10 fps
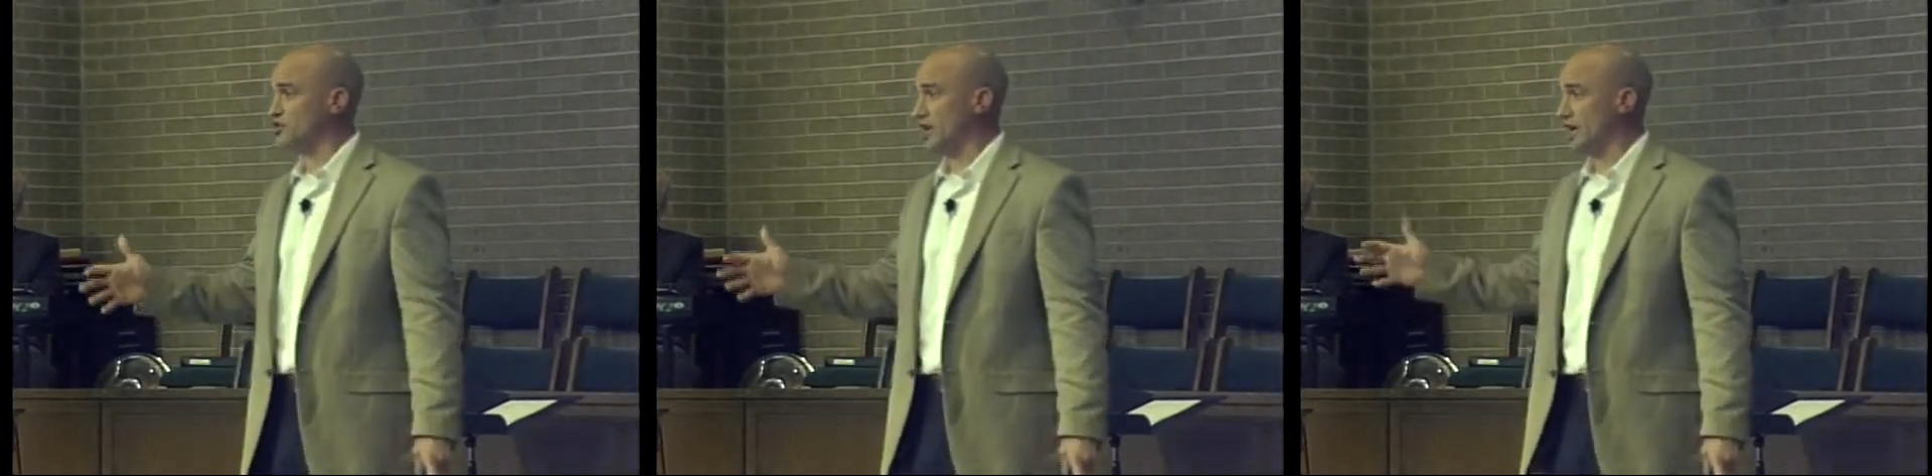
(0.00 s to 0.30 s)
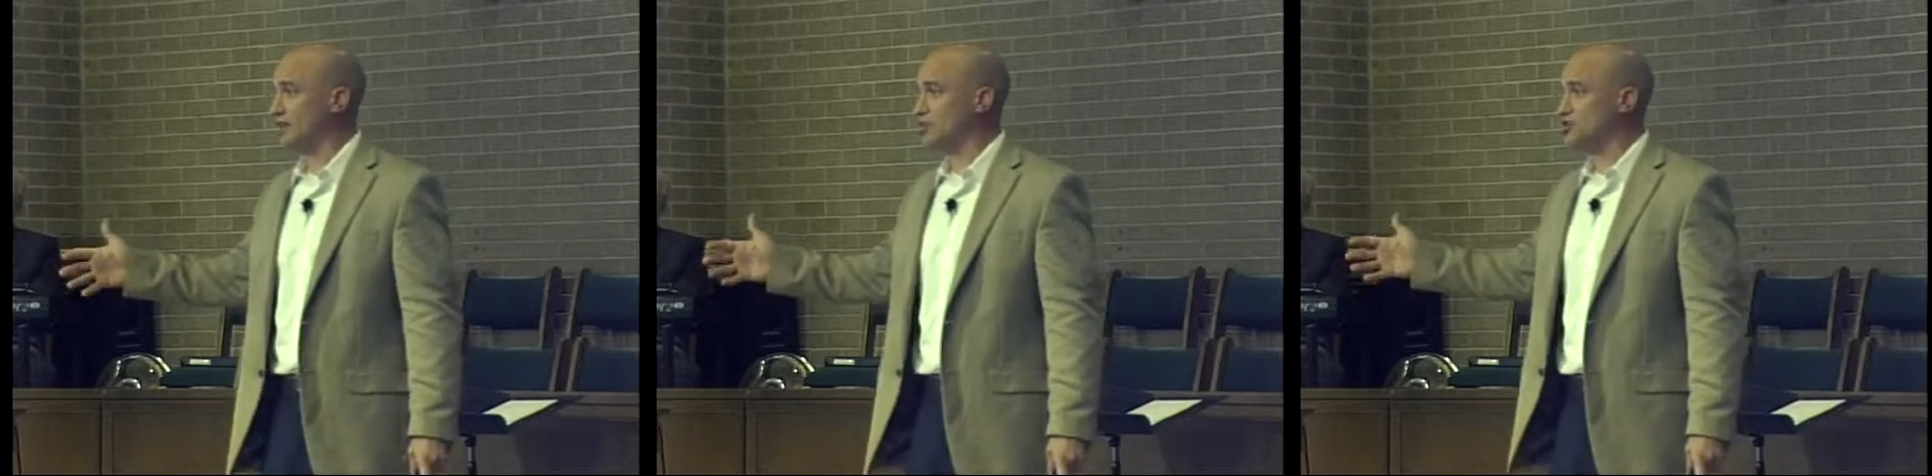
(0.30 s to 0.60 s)
we
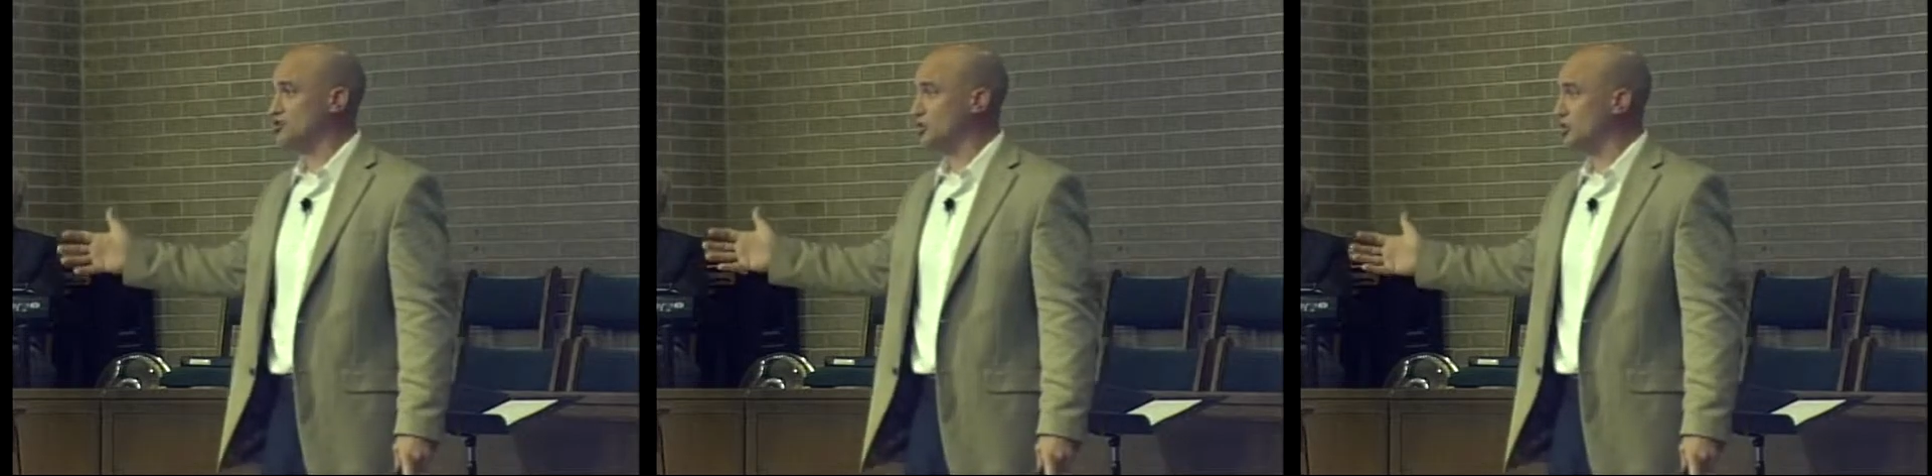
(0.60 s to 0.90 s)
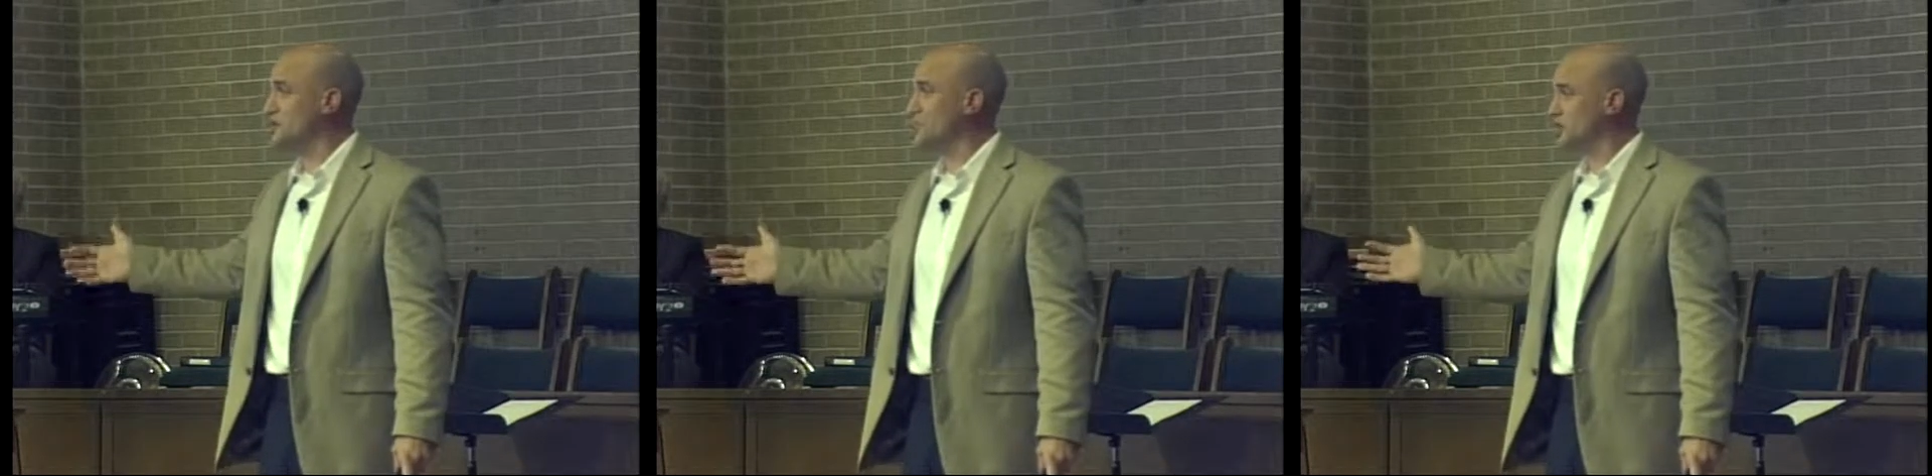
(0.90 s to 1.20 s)
had this
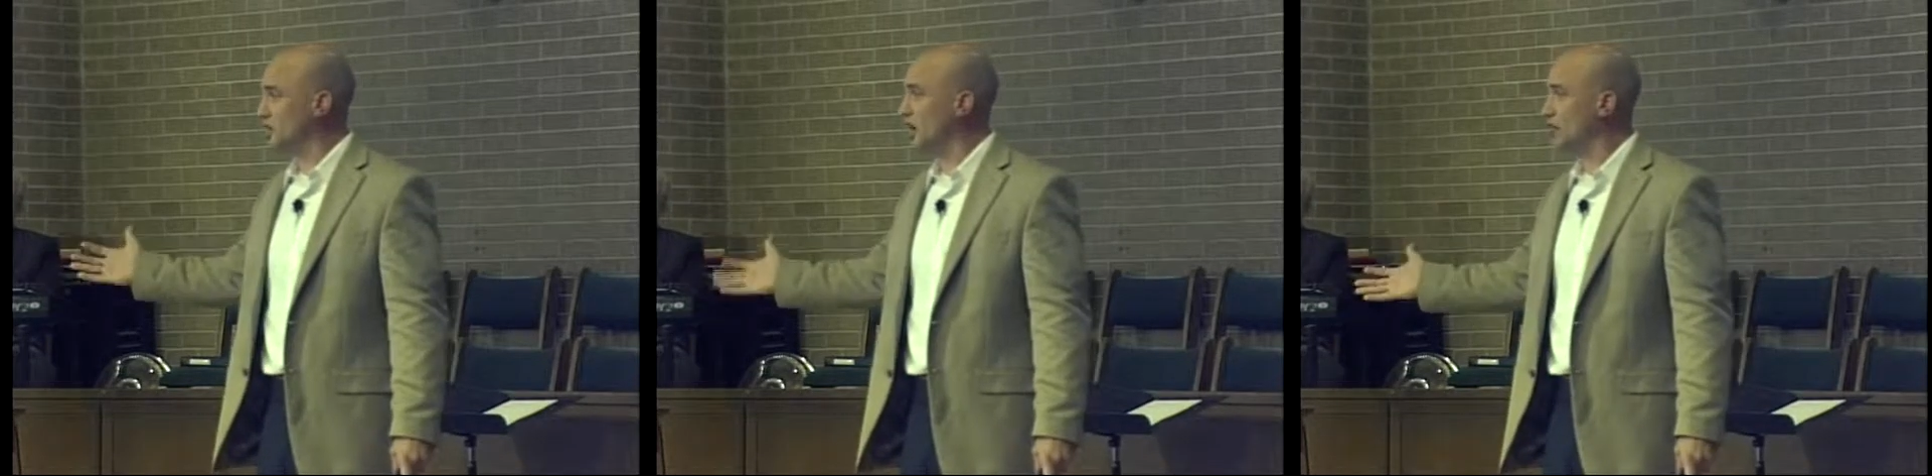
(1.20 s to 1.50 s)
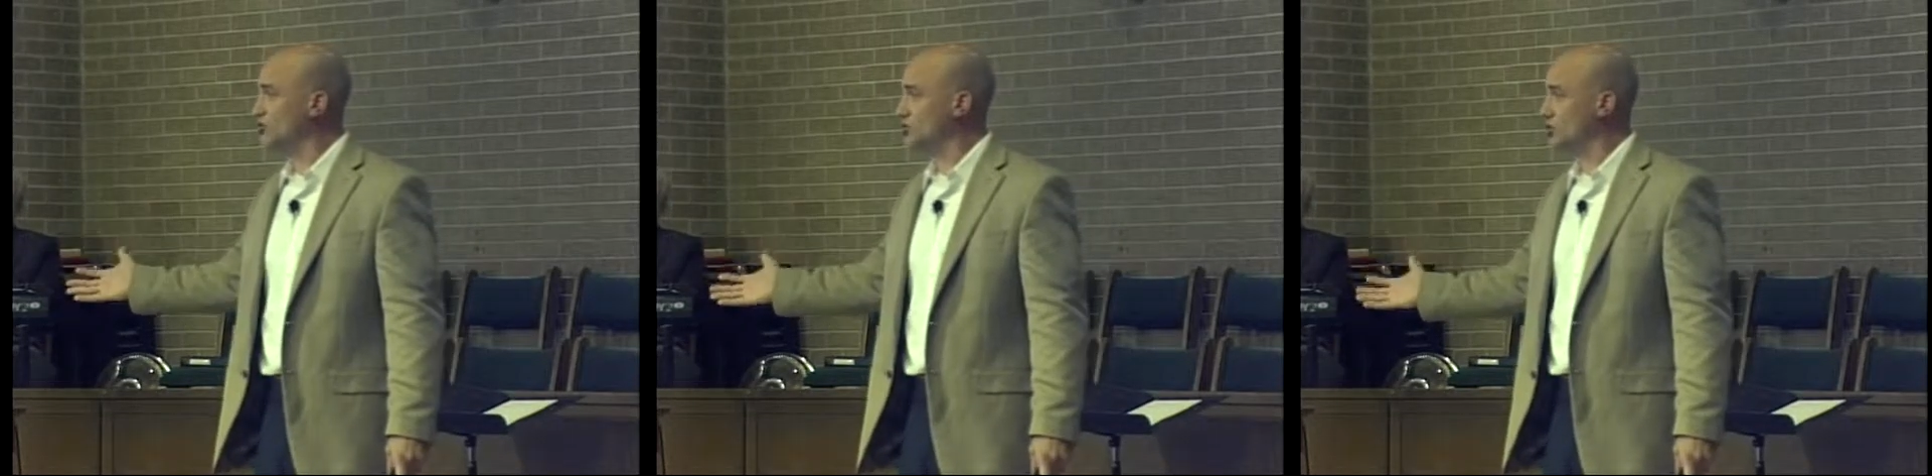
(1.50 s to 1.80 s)
belief that
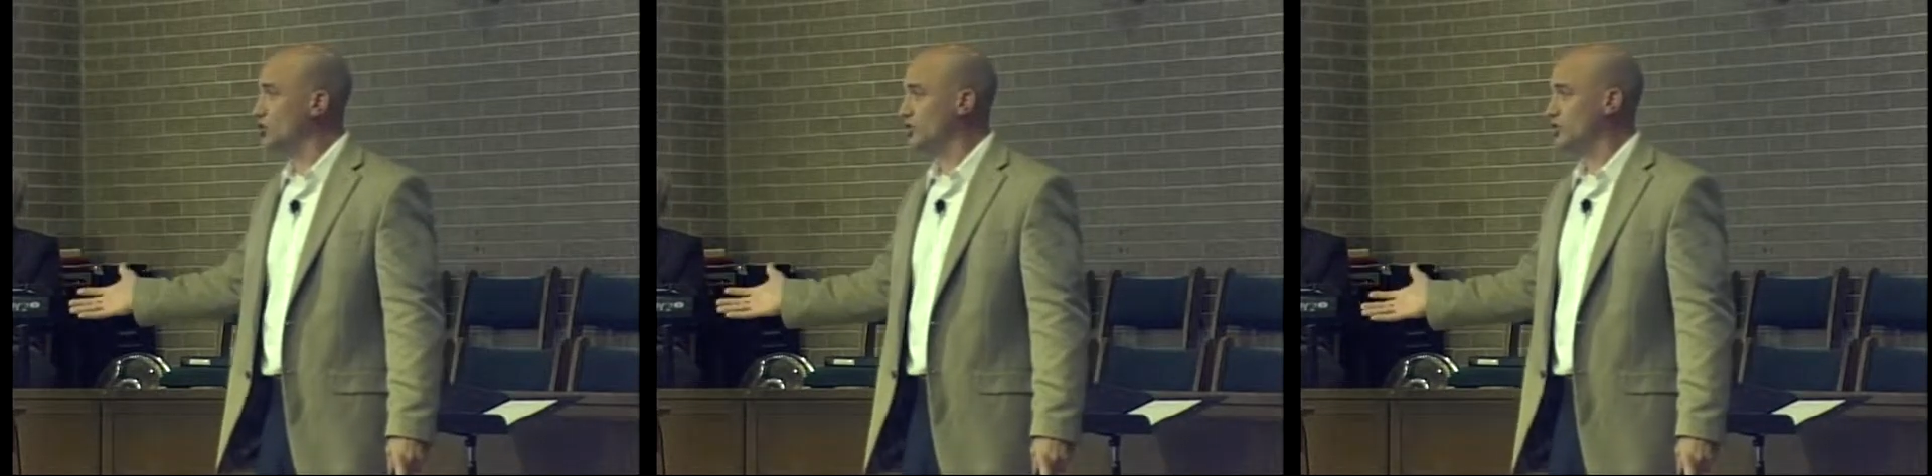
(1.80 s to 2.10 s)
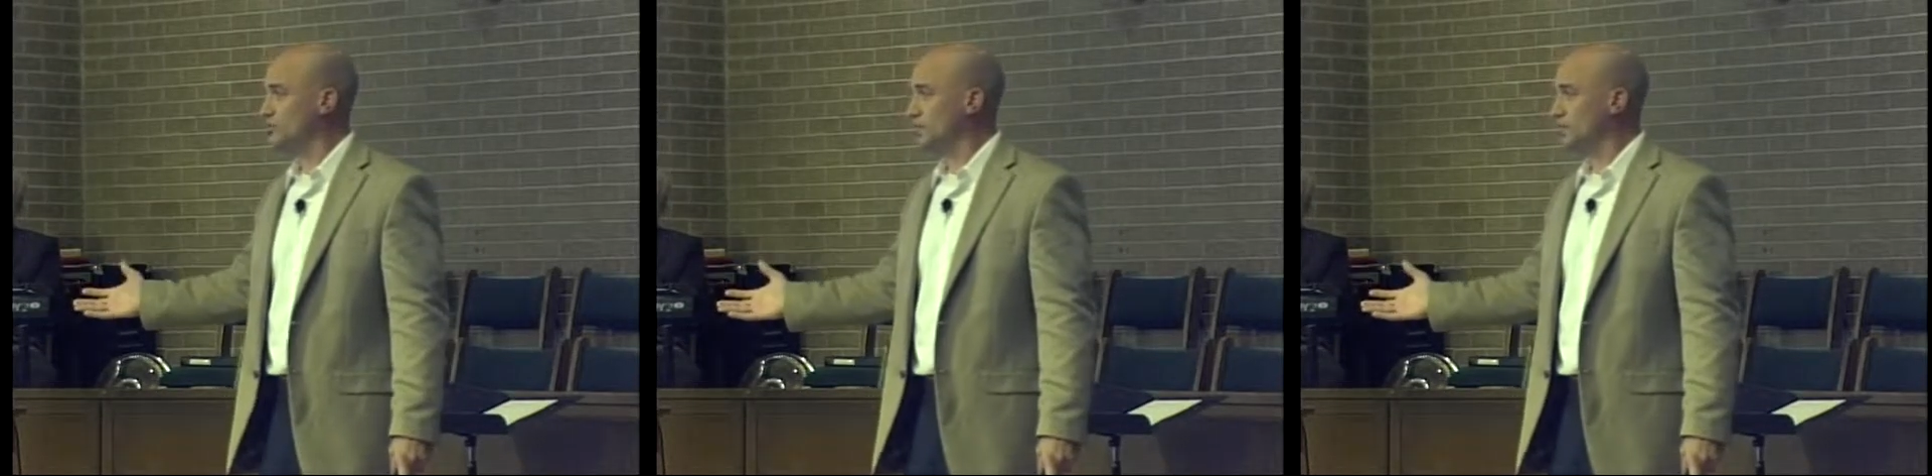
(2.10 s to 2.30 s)
God is good